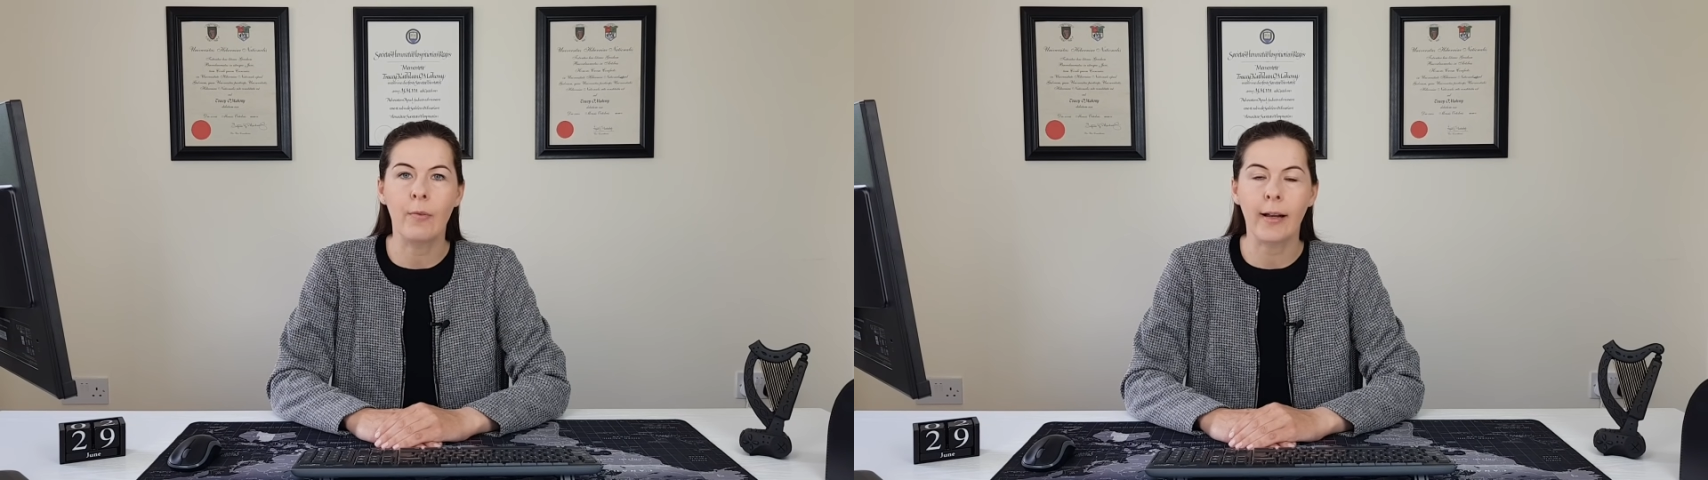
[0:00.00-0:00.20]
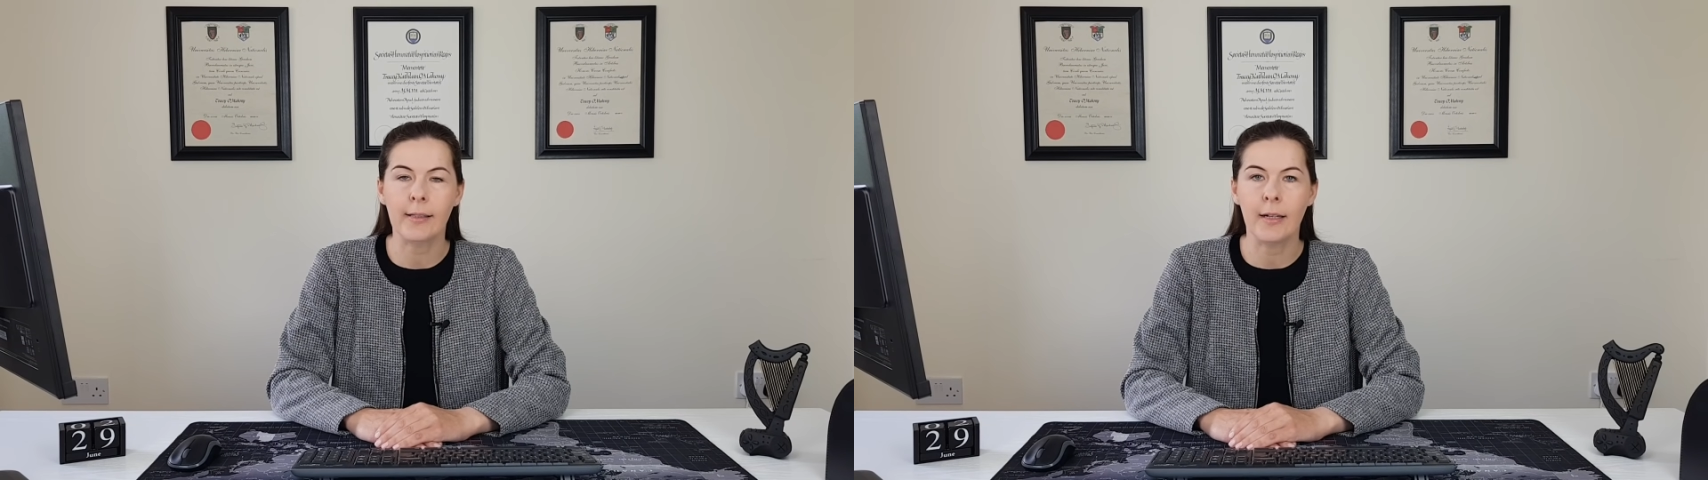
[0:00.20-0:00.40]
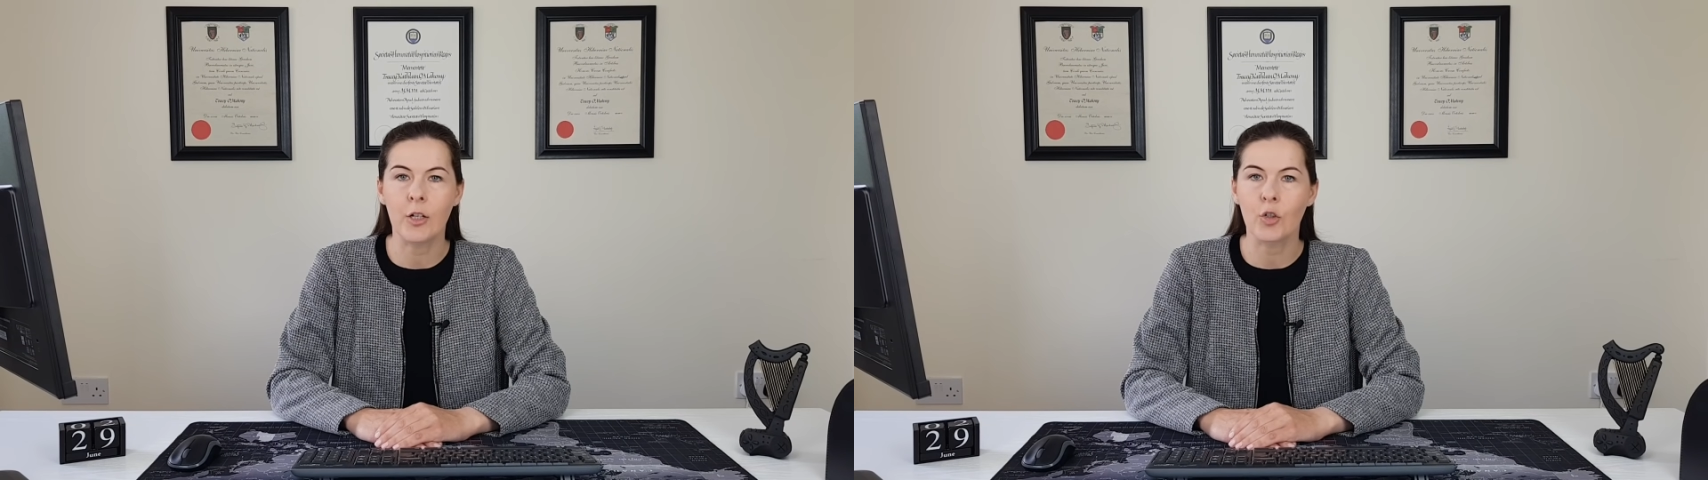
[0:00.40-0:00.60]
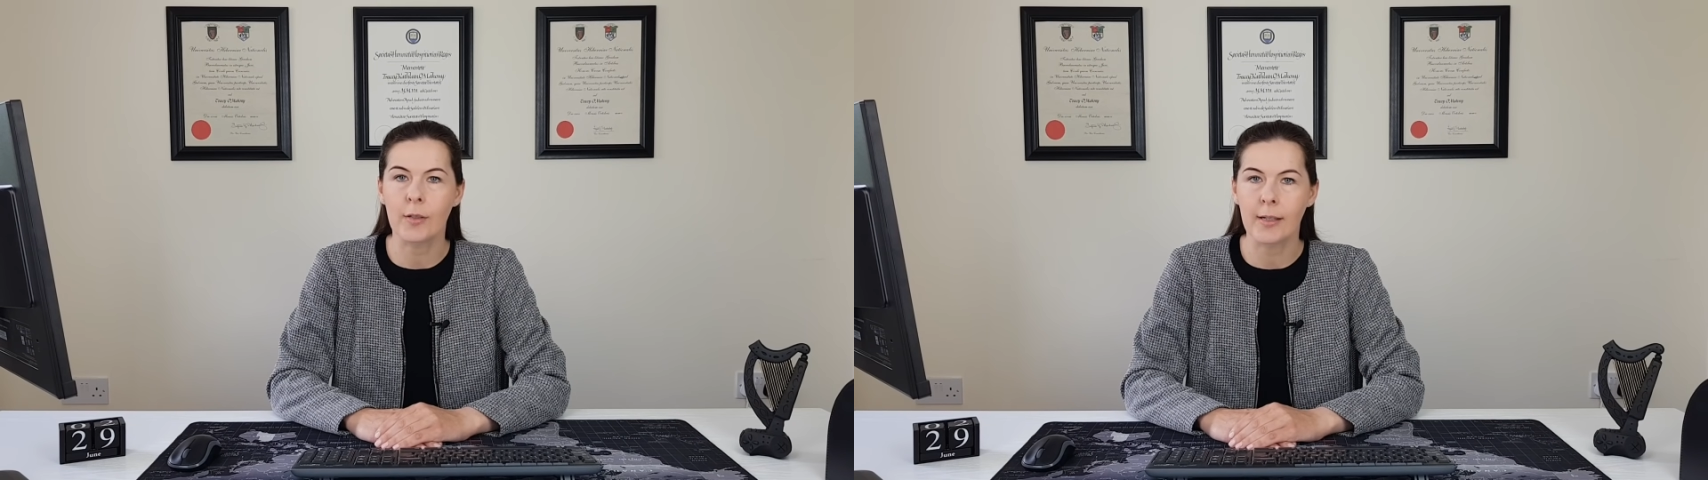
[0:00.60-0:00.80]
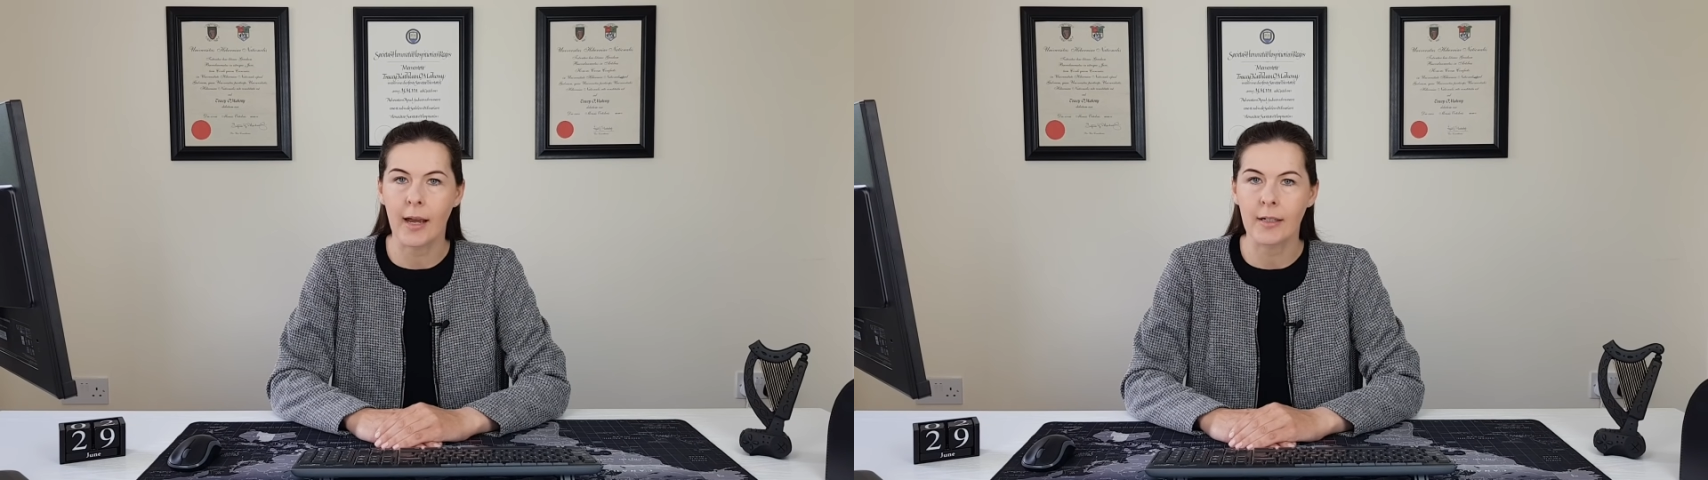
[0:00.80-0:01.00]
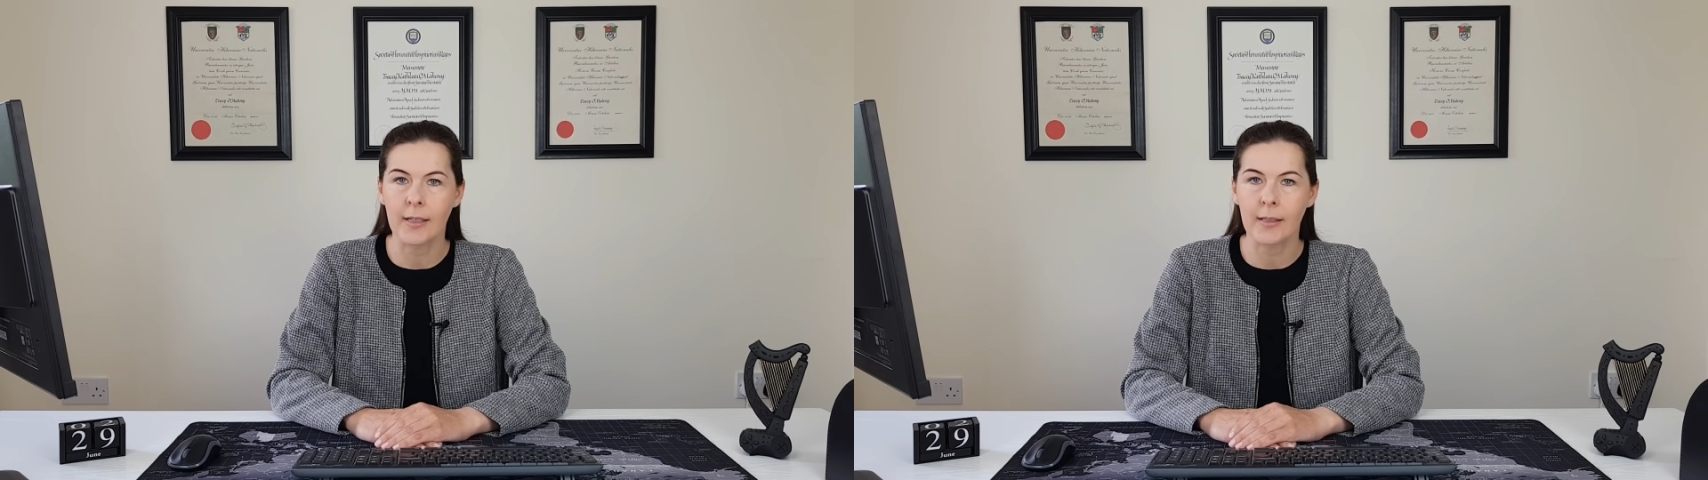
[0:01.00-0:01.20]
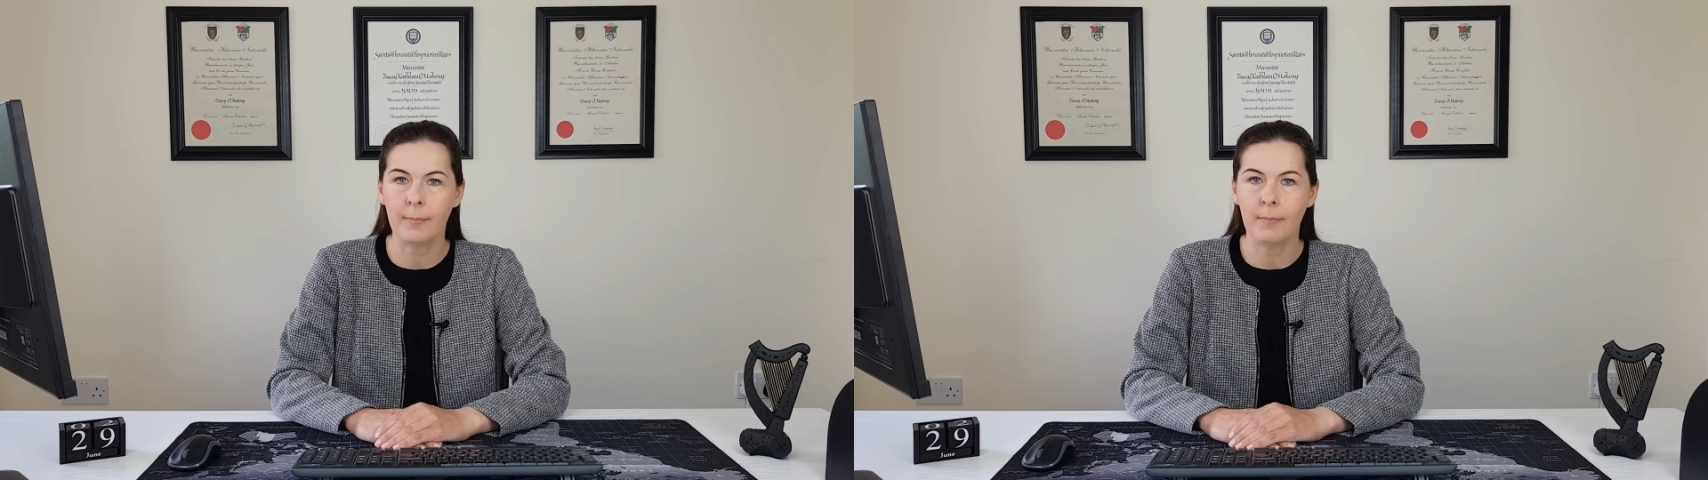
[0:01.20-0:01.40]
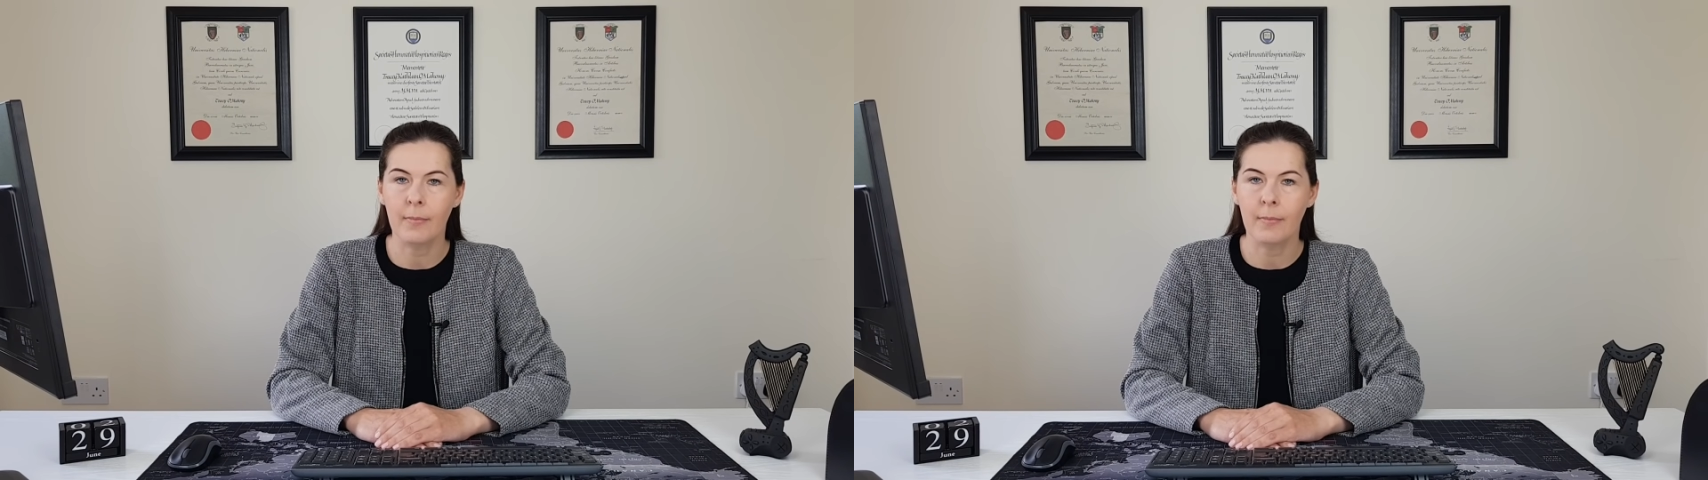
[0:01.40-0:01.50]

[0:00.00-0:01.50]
vaccination status.